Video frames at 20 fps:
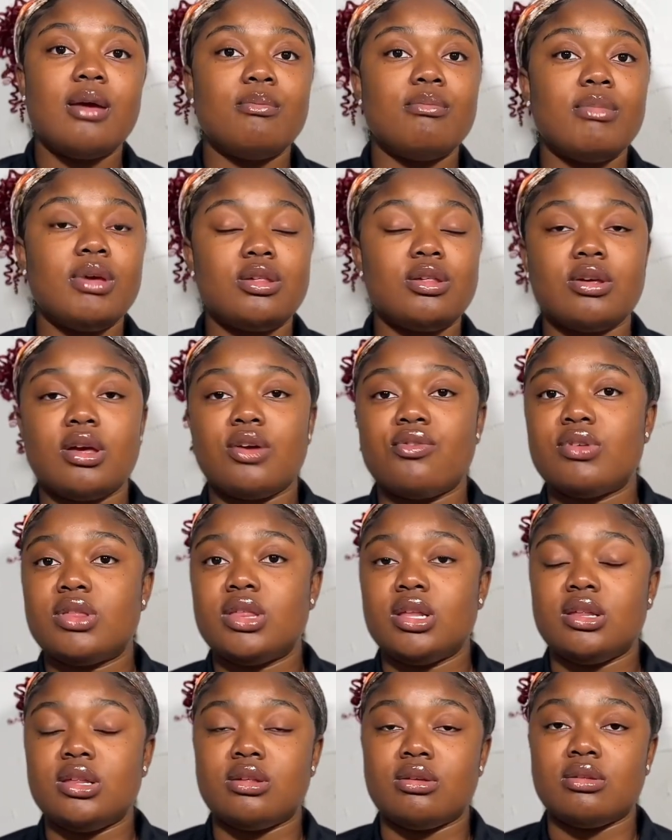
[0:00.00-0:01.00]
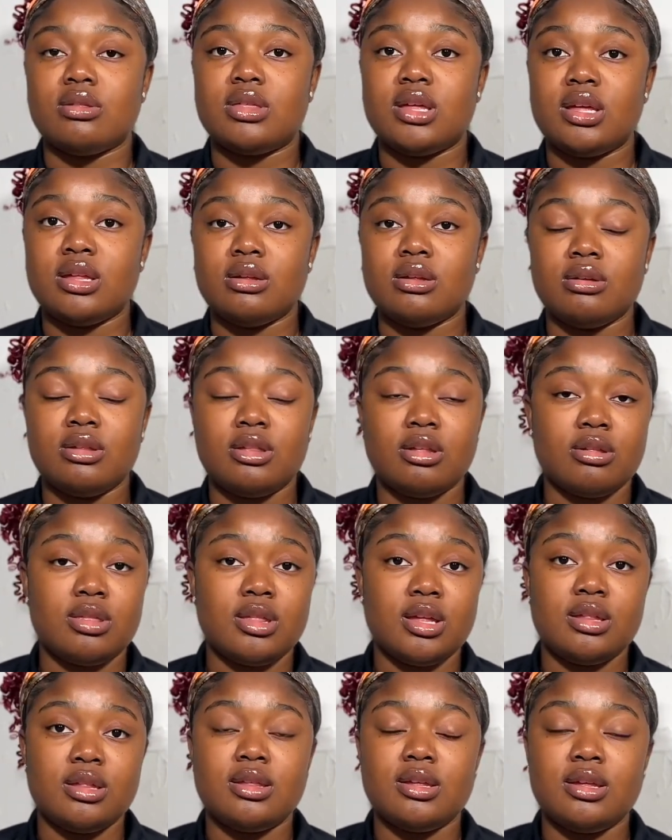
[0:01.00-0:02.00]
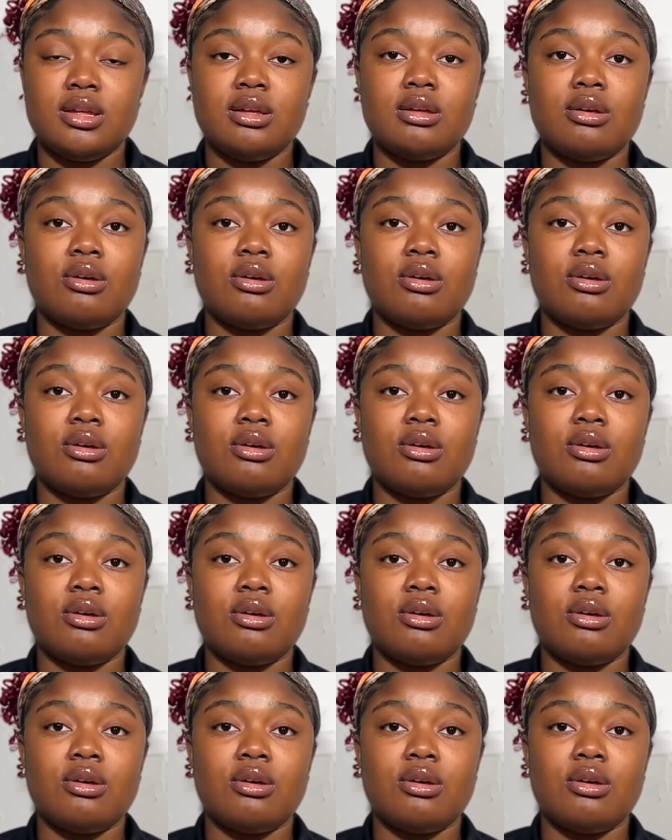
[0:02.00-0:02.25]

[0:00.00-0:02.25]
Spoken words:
Make sure everything is authentic.